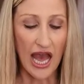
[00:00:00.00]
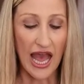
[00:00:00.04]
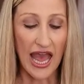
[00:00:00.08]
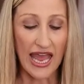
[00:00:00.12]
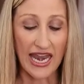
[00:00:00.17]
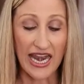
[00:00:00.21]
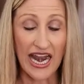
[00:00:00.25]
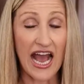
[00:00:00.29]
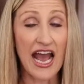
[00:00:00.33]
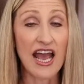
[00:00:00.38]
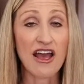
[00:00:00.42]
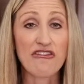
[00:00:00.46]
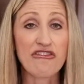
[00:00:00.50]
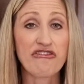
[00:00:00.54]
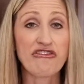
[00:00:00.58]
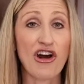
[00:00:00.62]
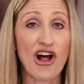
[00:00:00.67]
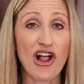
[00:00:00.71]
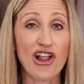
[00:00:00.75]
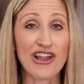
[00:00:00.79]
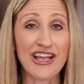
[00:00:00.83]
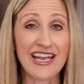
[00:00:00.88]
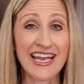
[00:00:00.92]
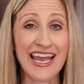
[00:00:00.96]
And I have
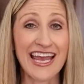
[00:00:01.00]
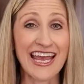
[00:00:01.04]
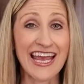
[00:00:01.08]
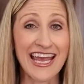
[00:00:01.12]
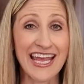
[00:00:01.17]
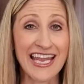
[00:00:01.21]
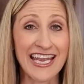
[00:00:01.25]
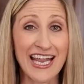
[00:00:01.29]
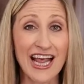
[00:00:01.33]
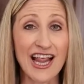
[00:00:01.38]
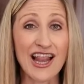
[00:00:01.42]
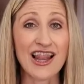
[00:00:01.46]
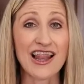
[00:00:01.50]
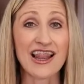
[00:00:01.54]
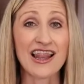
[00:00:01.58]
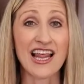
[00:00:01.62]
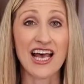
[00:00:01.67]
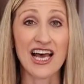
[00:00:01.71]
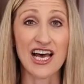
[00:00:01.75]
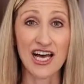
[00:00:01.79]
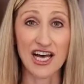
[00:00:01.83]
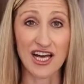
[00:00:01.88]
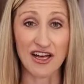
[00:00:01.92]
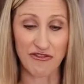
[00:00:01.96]
fallen in
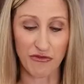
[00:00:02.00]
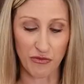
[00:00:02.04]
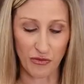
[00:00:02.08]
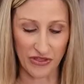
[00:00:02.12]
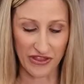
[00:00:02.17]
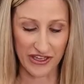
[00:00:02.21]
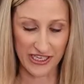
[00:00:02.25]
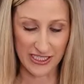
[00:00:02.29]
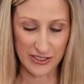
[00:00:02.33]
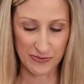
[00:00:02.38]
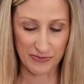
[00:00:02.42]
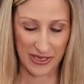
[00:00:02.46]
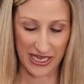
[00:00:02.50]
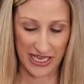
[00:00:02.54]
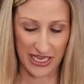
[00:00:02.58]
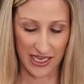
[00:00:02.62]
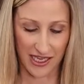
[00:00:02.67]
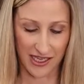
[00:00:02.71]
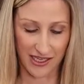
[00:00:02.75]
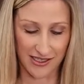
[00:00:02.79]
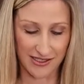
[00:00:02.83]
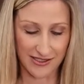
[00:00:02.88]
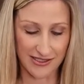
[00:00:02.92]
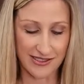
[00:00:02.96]
love with these
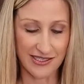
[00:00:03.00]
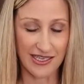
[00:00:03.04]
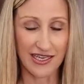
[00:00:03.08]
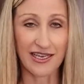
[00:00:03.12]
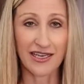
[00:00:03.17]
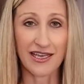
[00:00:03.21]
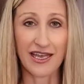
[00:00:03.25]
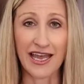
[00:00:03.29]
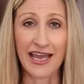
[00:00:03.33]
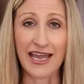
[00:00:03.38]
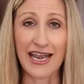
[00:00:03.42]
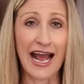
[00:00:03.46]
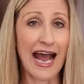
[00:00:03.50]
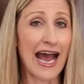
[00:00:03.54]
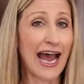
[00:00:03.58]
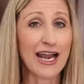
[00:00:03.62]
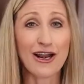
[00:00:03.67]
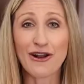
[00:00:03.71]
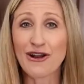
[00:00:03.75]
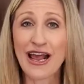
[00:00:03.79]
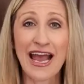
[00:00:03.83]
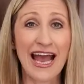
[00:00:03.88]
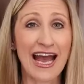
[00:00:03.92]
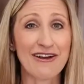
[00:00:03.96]
pans. And I
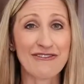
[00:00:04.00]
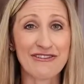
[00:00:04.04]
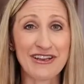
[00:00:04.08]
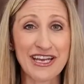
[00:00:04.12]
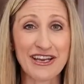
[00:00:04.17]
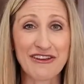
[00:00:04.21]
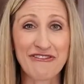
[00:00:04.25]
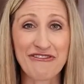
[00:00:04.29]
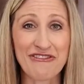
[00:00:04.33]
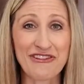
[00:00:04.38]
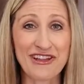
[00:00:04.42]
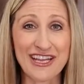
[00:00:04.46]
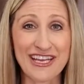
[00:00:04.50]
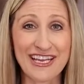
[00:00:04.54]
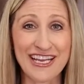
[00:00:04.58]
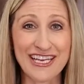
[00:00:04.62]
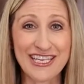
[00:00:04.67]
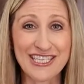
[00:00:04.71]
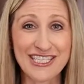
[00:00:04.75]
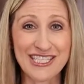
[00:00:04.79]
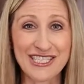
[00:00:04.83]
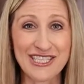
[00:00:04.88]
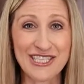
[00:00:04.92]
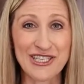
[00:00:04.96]
don't have any
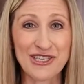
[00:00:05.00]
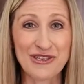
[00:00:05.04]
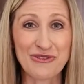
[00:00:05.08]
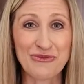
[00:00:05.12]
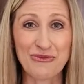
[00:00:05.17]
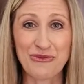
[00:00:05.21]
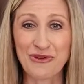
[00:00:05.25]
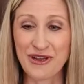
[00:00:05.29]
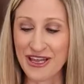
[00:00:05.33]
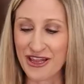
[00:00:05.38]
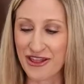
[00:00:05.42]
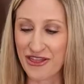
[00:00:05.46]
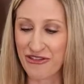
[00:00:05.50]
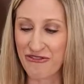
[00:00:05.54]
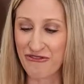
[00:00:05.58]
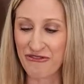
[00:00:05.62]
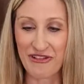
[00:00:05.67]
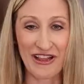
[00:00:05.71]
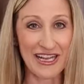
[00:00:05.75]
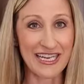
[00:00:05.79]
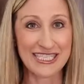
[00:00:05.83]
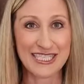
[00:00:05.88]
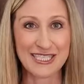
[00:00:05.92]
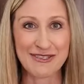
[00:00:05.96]
affiliation with
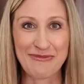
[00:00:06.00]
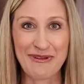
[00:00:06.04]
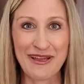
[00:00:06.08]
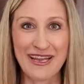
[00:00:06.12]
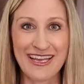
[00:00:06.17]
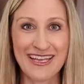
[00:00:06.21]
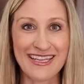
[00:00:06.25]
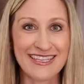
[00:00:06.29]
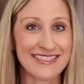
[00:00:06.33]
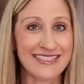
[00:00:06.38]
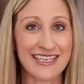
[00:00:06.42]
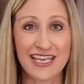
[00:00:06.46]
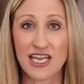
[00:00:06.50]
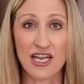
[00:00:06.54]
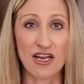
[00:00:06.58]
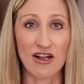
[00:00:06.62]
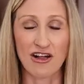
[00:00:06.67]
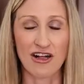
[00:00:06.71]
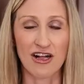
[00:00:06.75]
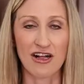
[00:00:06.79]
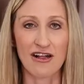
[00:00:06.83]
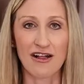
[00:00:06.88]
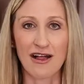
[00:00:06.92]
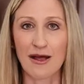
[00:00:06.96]
Flexi pans at
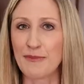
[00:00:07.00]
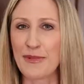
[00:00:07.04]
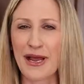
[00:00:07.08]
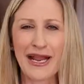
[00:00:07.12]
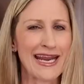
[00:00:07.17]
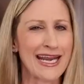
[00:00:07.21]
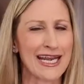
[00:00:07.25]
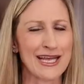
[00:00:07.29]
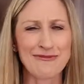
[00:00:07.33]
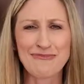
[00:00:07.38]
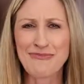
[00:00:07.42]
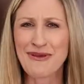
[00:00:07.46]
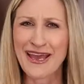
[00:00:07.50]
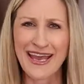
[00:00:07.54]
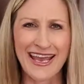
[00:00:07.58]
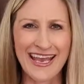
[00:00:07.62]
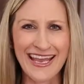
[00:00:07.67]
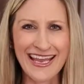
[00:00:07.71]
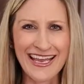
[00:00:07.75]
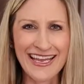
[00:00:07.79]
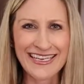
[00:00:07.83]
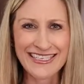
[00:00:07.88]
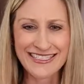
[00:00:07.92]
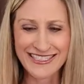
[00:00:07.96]
all. I'm not getting
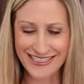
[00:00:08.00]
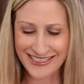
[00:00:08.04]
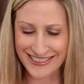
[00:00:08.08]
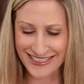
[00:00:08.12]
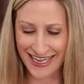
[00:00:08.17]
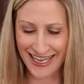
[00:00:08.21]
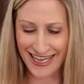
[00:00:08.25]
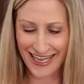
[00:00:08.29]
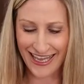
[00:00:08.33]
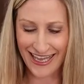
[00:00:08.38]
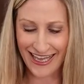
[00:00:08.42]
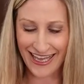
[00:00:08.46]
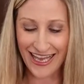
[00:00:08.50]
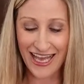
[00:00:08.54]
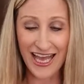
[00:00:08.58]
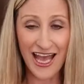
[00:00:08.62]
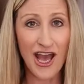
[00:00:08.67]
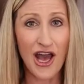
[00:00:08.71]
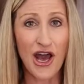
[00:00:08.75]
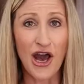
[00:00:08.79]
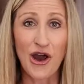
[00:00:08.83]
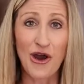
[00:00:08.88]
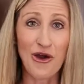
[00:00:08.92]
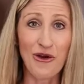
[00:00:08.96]
paid to say,
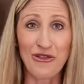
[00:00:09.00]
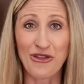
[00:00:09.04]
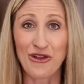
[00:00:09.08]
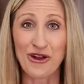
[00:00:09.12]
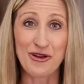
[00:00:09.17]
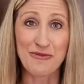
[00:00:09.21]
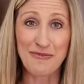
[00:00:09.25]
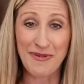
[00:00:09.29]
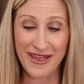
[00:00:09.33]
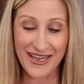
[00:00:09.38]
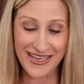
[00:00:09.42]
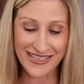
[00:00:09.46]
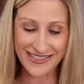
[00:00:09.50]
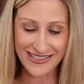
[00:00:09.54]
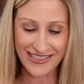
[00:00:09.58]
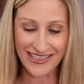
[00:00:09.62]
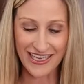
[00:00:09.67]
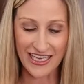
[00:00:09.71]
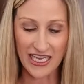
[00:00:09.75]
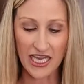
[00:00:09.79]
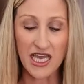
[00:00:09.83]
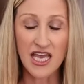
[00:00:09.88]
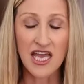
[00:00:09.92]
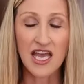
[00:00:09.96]
oh, they're
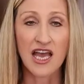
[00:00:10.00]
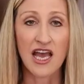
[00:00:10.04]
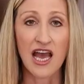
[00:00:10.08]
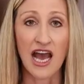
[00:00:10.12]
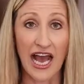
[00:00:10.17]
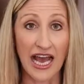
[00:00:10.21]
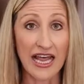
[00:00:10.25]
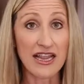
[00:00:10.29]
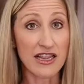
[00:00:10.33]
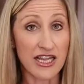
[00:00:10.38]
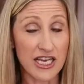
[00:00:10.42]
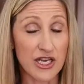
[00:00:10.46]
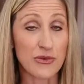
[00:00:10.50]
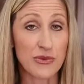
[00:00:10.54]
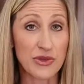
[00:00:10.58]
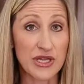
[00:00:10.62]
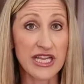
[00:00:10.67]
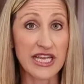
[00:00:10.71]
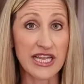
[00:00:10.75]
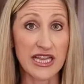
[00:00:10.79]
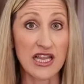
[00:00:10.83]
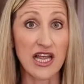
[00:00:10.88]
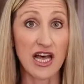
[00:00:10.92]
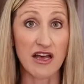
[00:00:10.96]
amazing. I
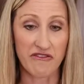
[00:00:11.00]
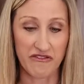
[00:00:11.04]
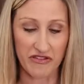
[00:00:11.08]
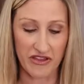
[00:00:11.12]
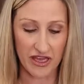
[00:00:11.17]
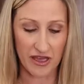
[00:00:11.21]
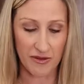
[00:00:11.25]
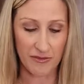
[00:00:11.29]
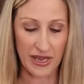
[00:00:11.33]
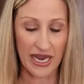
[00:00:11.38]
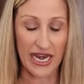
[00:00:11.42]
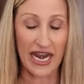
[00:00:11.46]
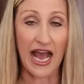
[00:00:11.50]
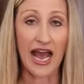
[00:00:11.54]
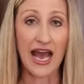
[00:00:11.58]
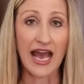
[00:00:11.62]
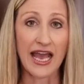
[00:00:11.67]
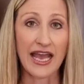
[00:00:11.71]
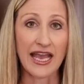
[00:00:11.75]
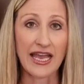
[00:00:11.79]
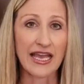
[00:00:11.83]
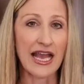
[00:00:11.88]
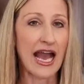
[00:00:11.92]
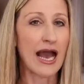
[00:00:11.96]
literally love them. And
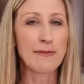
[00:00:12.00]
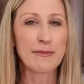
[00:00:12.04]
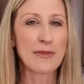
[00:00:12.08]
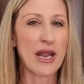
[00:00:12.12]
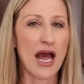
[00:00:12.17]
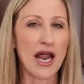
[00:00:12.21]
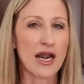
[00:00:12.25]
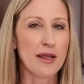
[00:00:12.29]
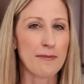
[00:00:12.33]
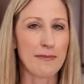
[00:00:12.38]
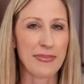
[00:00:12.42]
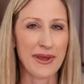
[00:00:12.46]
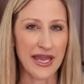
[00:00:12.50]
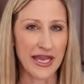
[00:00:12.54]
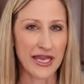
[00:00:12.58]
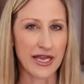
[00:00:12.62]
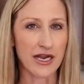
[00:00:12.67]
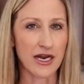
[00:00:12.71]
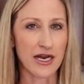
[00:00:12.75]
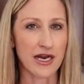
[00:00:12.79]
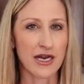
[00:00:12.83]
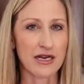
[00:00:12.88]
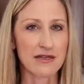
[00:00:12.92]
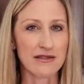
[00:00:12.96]
I'm not a
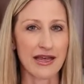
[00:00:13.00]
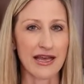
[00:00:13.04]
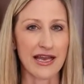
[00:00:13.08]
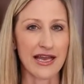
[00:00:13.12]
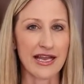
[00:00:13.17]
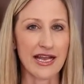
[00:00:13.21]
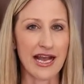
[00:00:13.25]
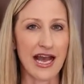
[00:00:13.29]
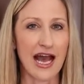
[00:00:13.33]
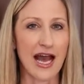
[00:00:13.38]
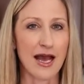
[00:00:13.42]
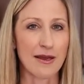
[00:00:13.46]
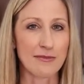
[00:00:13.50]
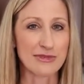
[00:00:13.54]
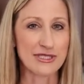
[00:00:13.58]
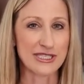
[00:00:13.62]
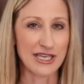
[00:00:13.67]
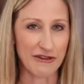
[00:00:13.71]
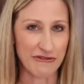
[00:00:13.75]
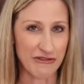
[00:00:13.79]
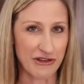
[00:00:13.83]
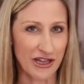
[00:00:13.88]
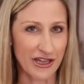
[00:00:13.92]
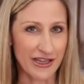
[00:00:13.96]
baker. Like, I'm
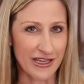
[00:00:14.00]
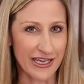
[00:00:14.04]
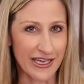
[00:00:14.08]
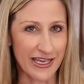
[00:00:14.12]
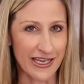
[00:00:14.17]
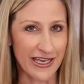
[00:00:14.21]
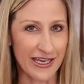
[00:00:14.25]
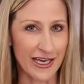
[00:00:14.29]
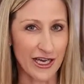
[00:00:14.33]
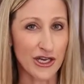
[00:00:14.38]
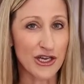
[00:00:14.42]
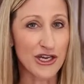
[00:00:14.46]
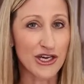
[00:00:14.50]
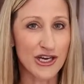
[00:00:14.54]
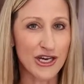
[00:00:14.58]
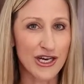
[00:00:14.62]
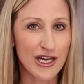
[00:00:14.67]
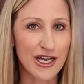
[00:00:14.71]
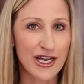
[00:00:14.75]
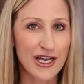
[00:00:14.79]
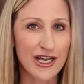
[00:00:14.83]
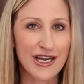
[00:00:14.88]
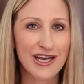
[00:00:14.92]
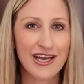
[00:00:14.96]
definitely a
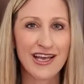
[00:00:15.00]
cook,